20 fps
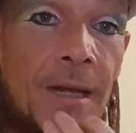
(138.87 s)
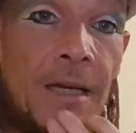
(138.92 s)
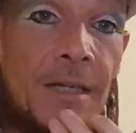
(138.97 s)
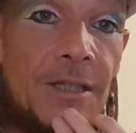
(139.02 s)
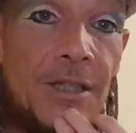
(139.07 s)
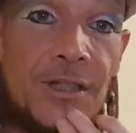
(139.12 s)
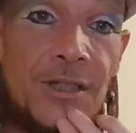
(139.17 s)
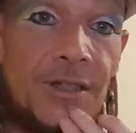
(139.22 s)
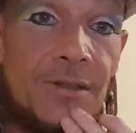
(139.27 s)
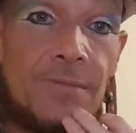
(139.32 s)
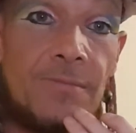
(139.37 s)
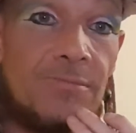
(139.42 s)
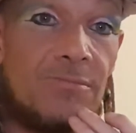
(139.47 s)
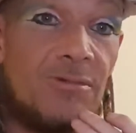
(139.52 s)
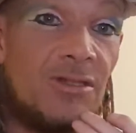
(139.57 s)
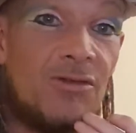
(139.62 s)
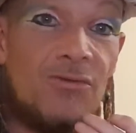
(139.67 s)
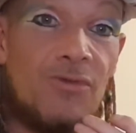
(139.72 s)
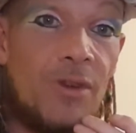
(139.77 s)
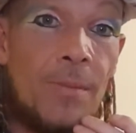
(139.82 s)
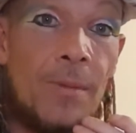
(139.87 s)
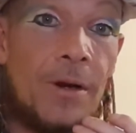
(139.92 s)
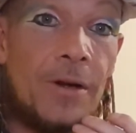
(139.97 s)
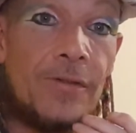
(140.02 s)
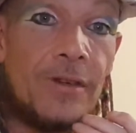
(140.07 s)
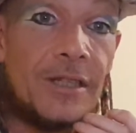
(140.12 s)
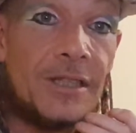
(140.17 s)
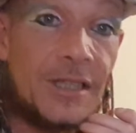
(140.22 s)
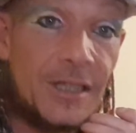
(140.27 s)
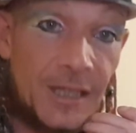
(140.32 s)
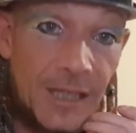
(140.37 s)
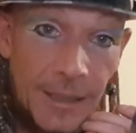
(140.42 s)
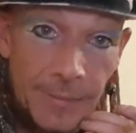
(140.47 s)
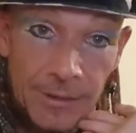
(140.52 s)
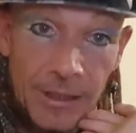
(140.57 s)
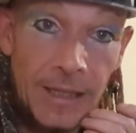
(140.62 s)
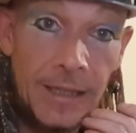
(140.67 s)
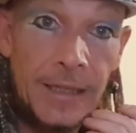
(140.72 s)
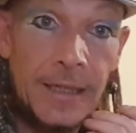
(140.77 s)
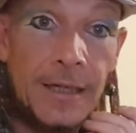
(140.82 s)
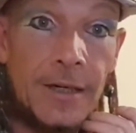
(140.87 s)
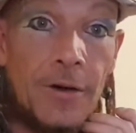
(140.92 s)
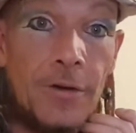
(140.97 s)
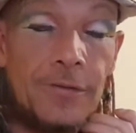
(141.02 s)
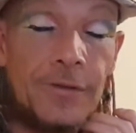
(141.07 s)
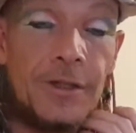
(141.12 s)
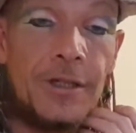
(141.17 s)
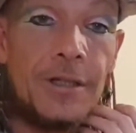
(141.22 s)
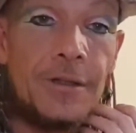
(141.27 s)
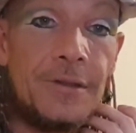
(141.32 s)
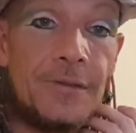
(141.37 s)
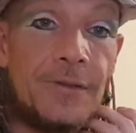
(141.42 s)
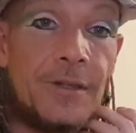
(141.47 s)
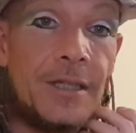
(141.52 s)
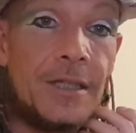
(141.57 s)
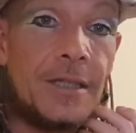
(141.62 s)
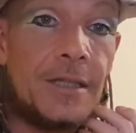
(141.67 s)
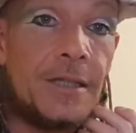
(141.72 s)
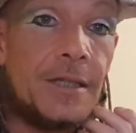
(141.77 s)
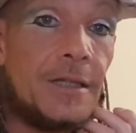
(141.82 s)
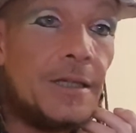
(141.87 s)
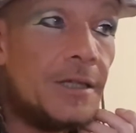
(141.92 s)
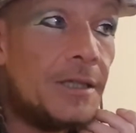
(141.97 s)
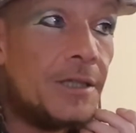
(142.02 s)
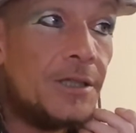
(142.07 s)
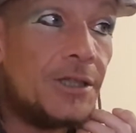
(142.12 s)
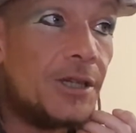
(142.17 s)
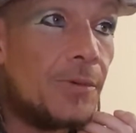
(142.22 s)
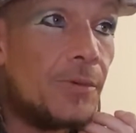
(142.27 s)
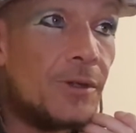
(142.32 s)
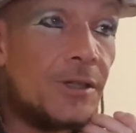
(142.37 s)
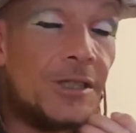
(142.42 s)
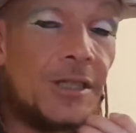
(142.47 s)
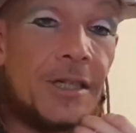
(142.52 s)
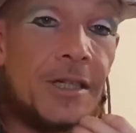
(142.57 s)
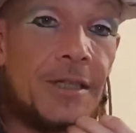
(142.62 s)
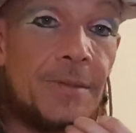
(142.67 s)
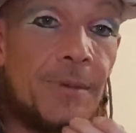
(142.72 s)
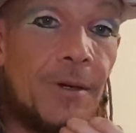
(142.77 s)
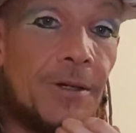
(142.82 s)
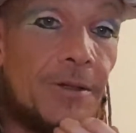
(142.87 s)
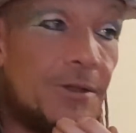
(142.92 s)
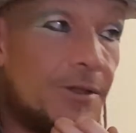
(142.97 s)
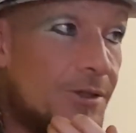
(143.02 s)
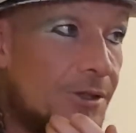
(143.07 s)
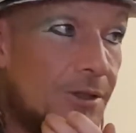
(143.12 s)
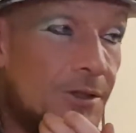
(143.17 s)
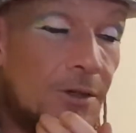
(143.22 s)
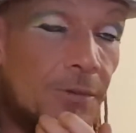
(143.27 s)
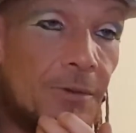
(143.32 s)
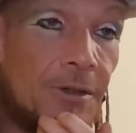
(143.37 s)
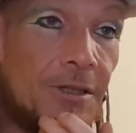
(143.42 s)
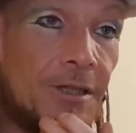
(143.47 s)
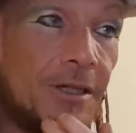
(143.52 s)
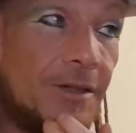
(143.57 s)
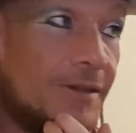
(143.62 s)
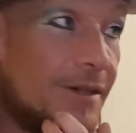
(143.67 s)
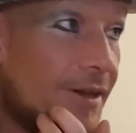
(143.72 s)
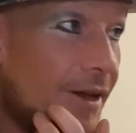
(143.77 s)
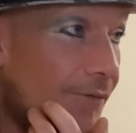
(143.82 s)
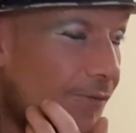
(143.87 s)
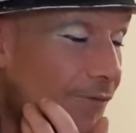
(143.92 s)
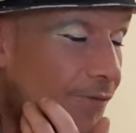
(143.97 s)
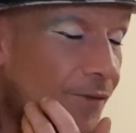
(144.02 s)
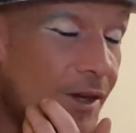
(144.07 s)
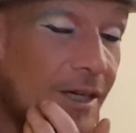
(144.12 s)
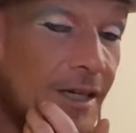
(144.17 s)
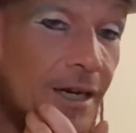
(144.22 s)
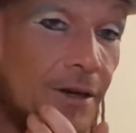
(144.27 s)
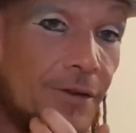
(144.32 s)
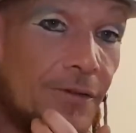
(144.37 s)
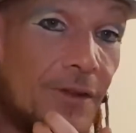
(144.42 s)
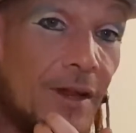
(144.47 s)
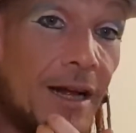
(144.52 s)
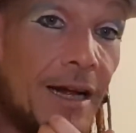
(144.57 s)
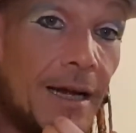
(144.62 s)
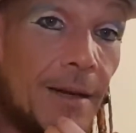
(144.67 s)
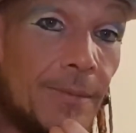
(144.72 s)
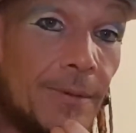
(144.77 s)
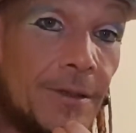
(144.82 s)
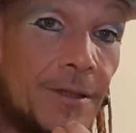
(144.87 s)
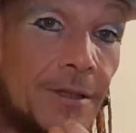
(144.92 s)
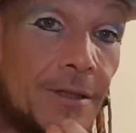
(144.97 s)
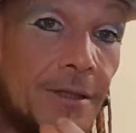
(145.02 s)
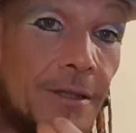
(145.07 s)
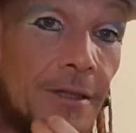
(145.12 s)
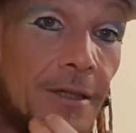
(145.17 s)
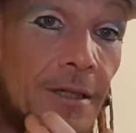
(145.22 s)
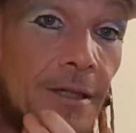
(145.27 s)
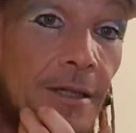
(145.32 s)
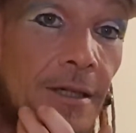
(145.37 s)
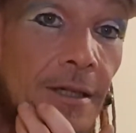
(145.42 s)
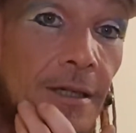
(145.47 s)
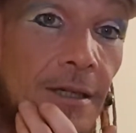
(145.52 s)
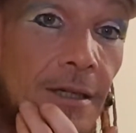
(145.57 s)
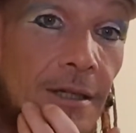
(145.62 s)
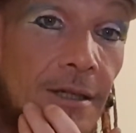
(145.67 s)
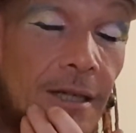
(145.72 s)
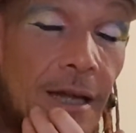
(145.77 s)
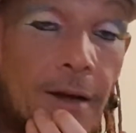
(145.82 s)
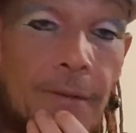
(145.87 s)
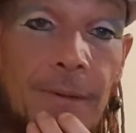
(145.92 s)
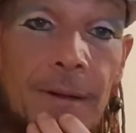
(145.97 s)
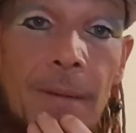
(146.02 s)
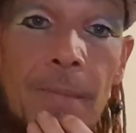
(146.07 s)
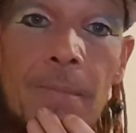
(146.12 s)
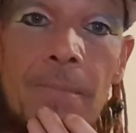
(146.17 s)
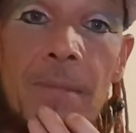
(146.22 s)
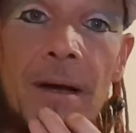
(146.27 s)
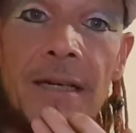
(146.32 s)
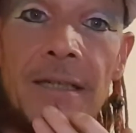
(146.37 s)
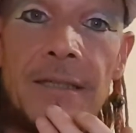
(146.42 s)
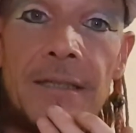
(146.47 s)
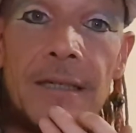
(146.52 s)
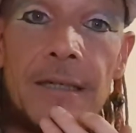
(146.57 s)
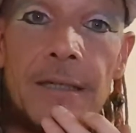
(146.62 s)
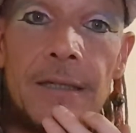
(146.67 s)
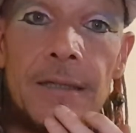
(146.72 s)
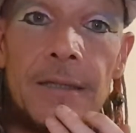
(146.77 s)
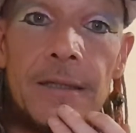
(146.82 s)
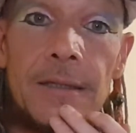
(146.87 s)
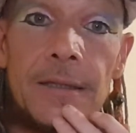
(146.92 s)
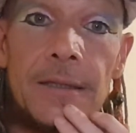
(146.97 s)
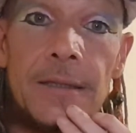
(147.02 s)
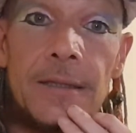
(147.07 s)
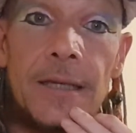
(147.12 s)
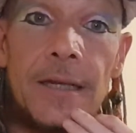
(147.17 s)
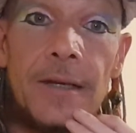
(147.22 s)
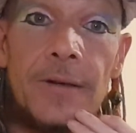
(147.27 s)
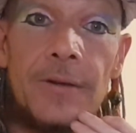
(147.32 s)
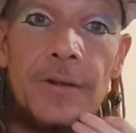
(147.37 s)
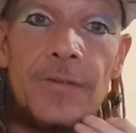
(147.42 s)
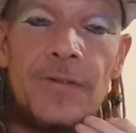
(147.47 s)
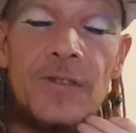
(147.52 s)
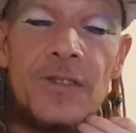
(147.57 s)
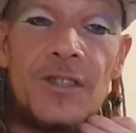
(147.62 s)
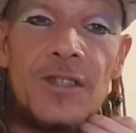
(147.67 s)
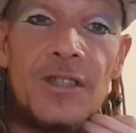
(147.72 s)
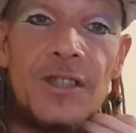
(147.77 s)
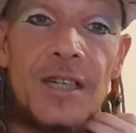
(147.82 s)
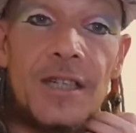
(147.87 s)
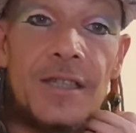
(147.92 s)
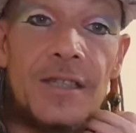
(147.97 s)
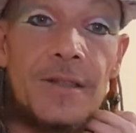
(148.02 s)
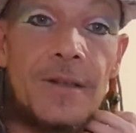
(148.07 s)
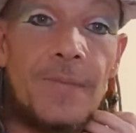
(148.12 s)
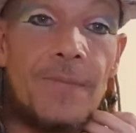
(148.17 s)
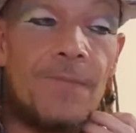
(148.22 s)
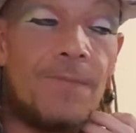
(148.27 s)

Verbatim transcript: just remove it. Just keep deleting it off your newsfeed. Don't want to see this post. Don't want to see this. Fucking hell, if that happened, that'd be amazing. Because then you'd stitch the